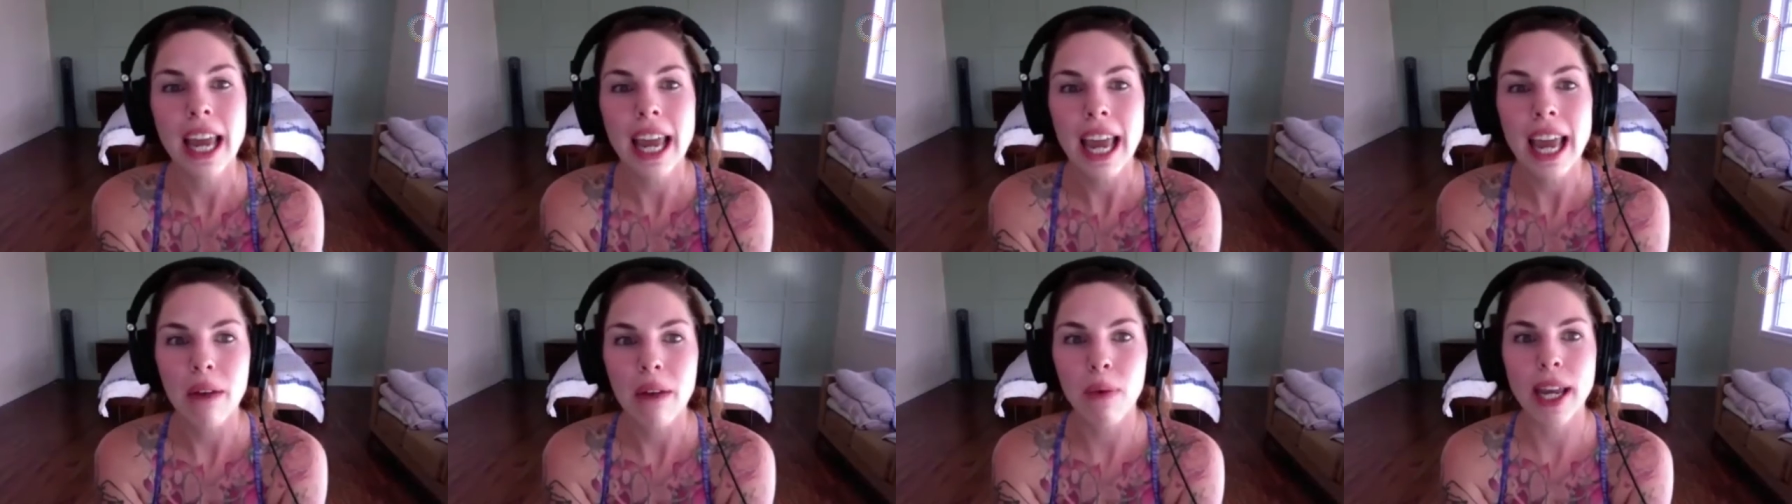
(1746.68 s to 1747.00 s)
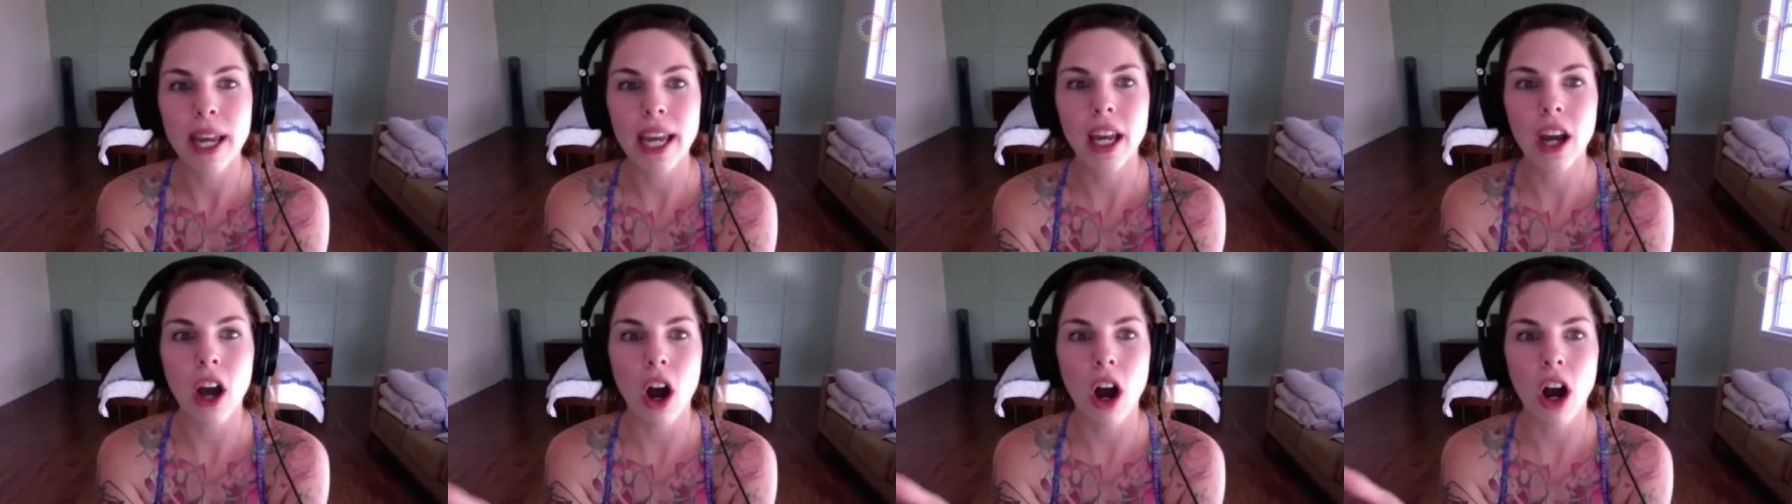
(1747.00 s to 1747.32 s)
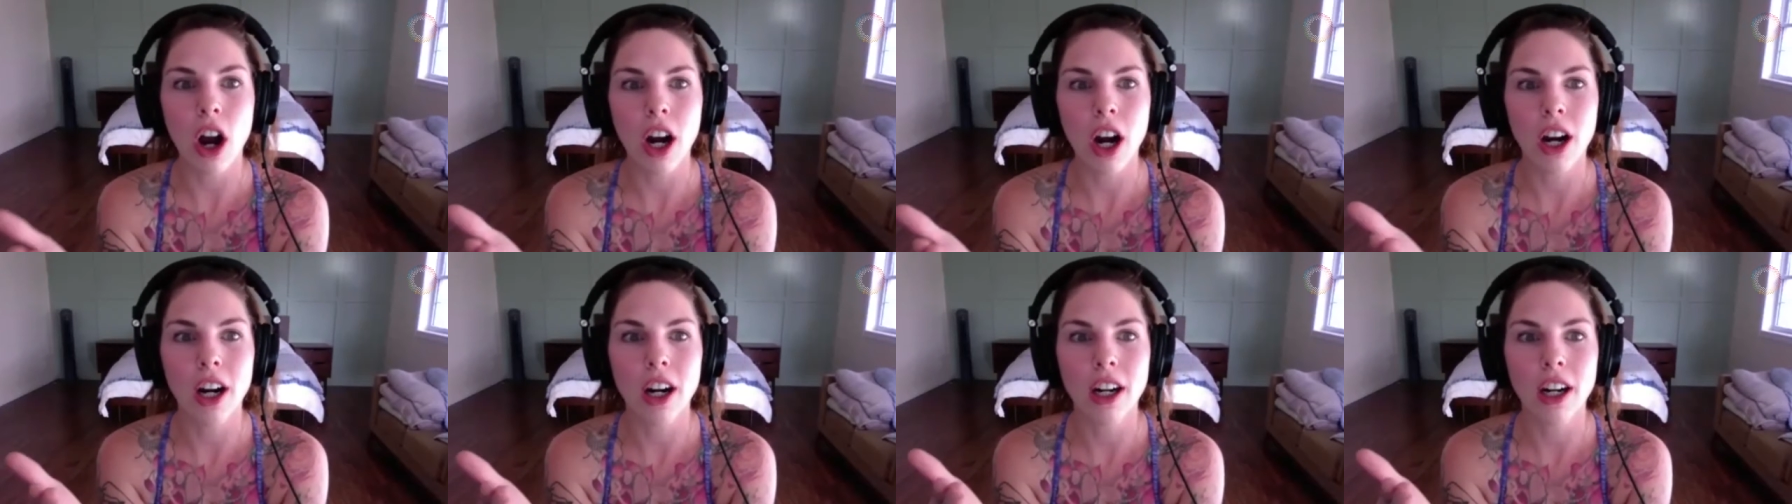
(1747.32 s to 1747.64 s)
we
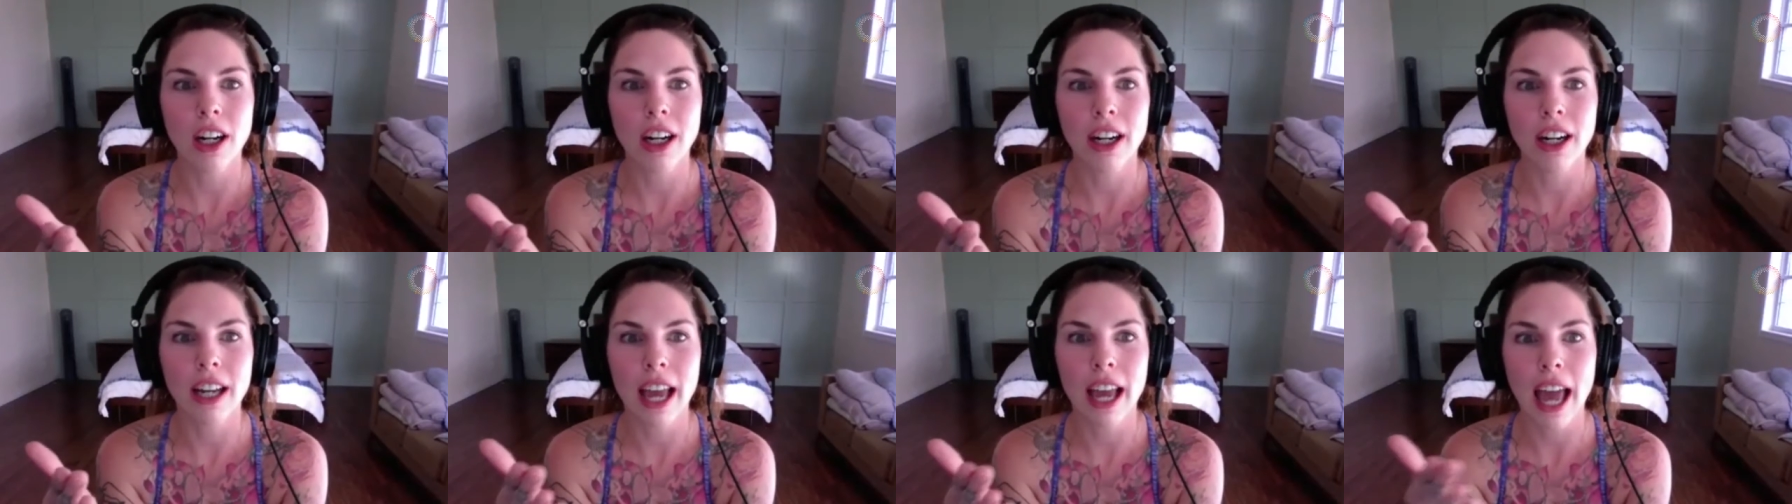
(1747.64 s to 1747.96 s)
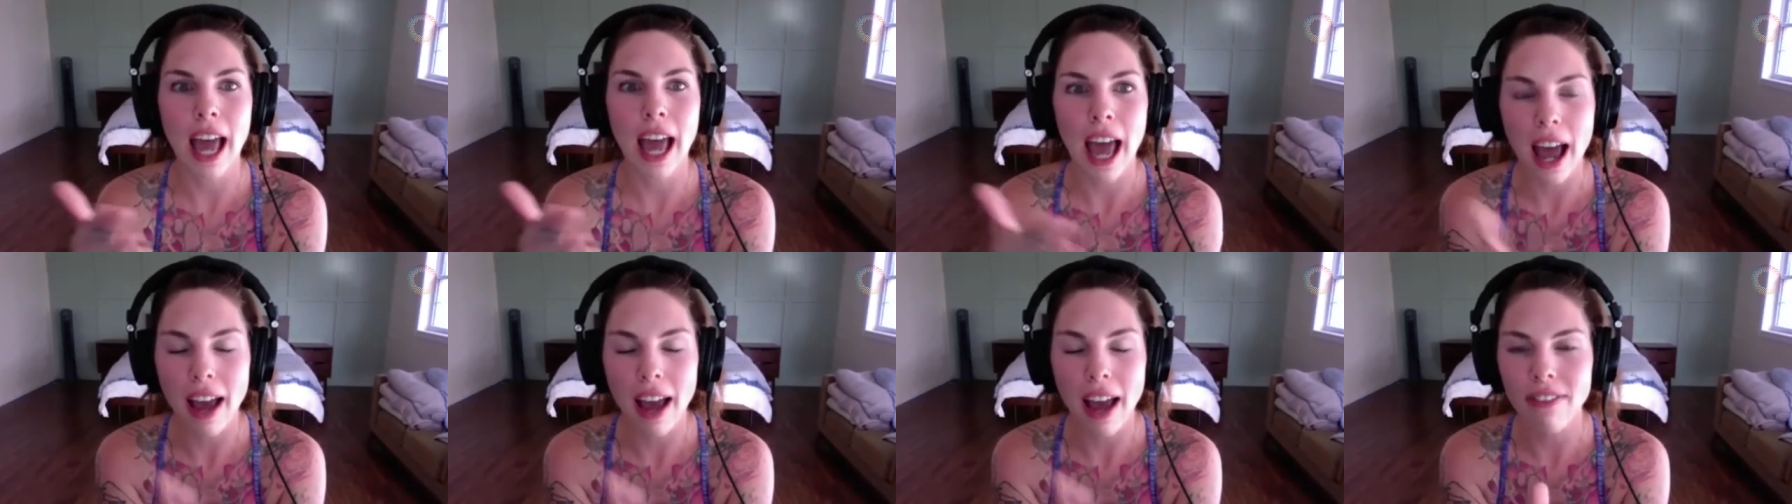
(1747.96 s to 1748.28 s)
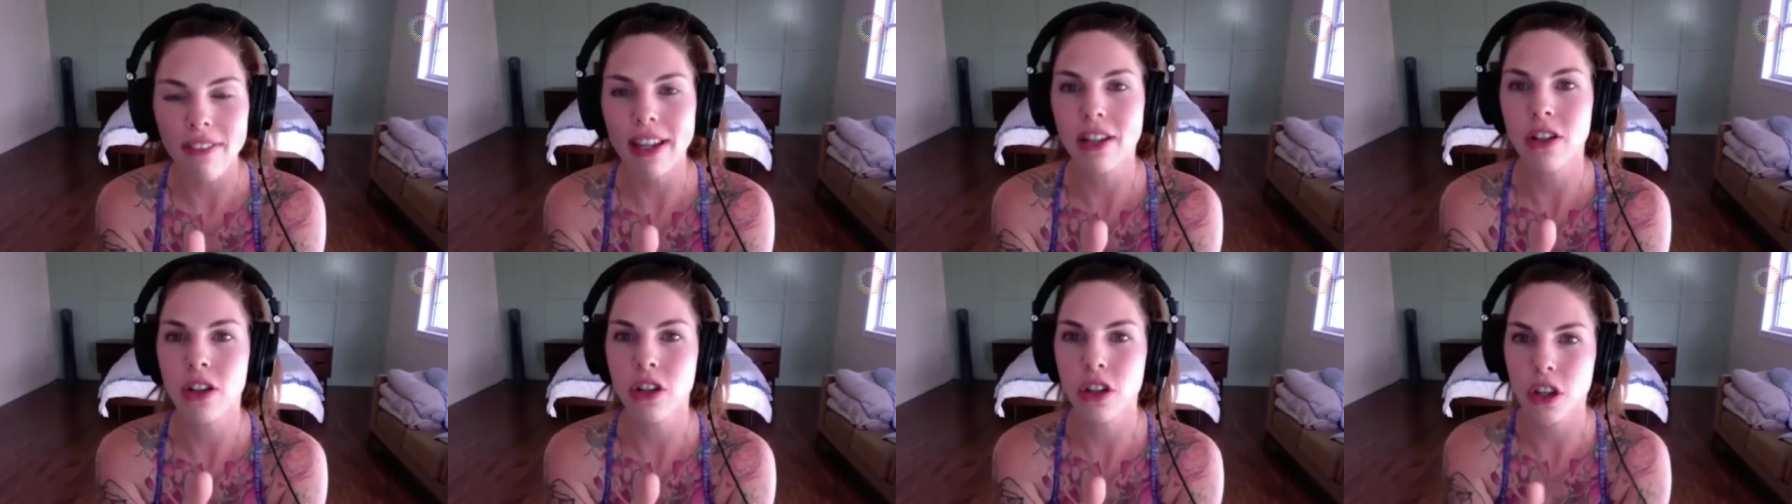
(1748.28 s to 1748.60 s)
are
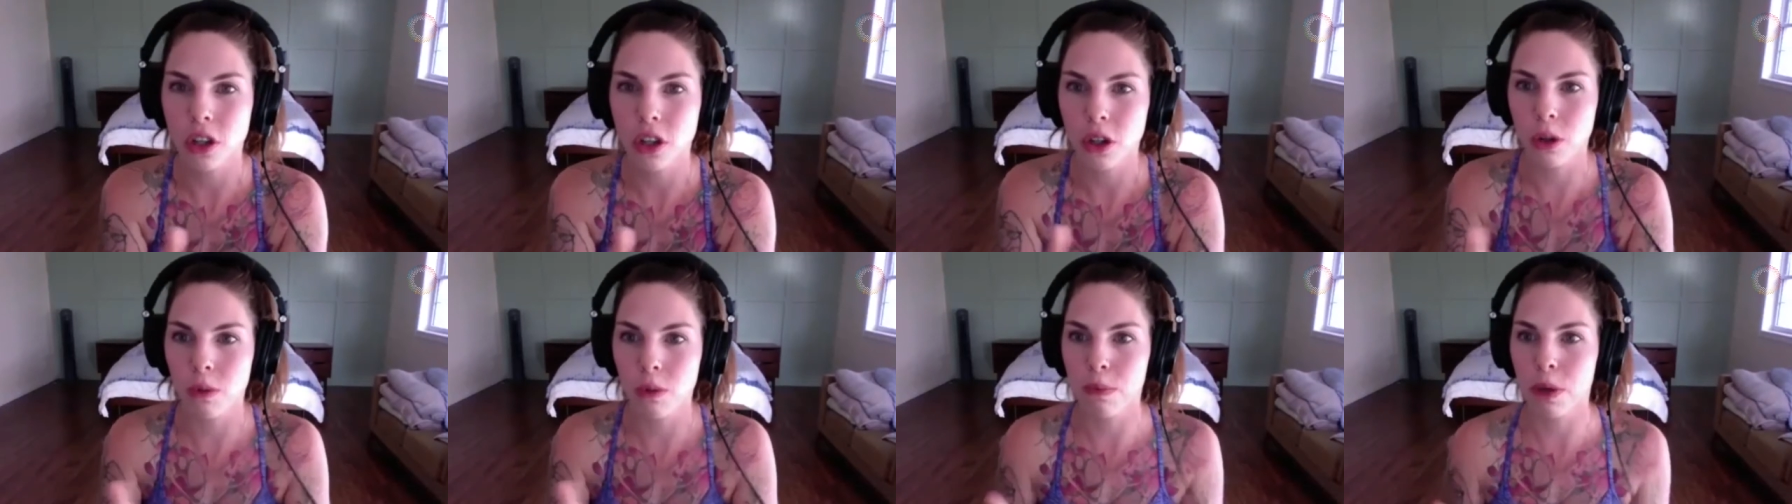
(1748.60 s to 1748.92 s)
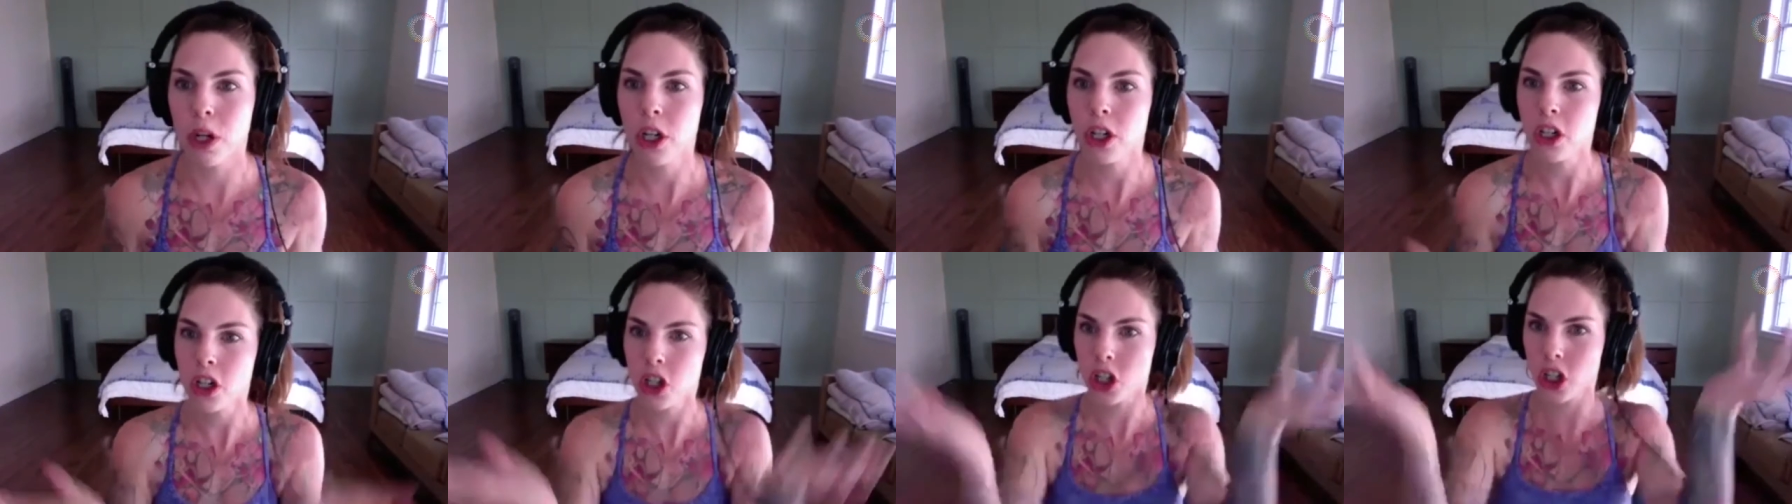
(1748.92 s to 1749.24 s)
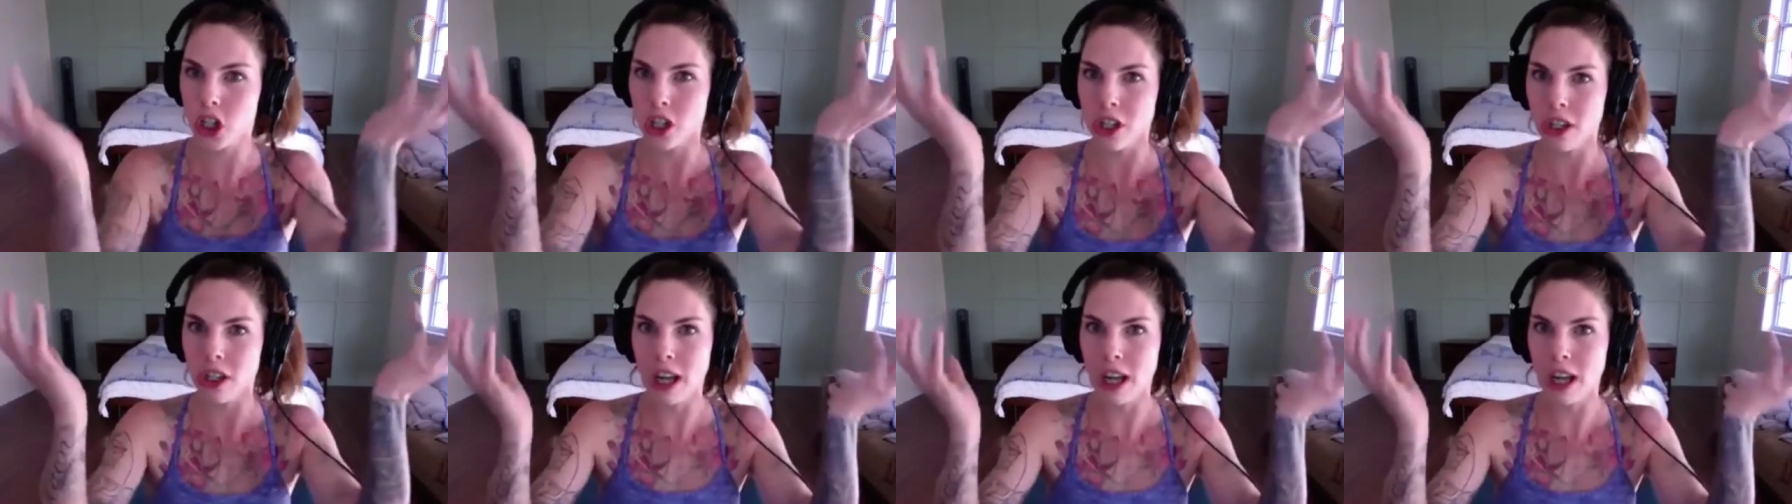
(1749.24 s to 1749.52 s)
having to push